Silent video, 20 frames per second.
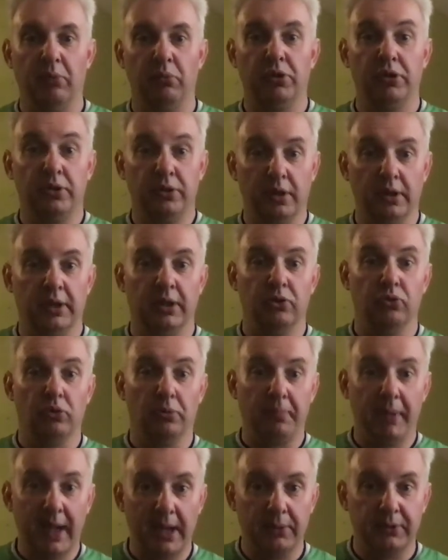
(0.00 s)
when you turn it into a
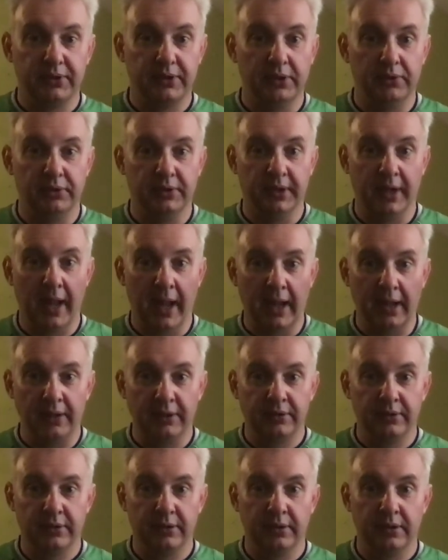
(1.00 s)
power series of
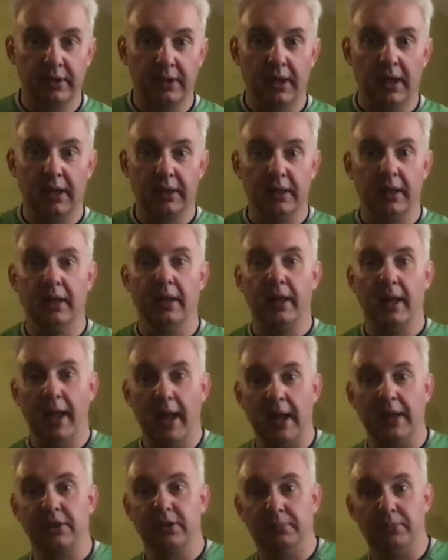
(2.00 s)
x and let
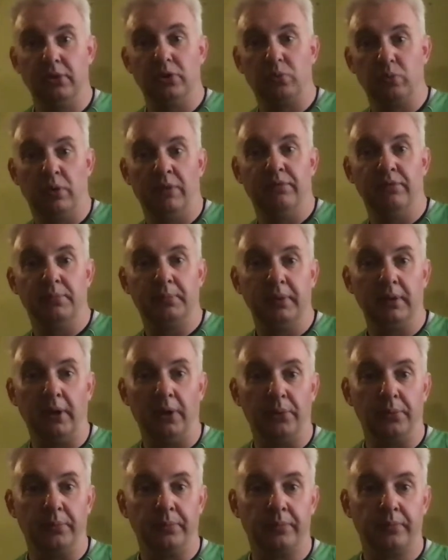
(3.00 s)
x approach 1 from below.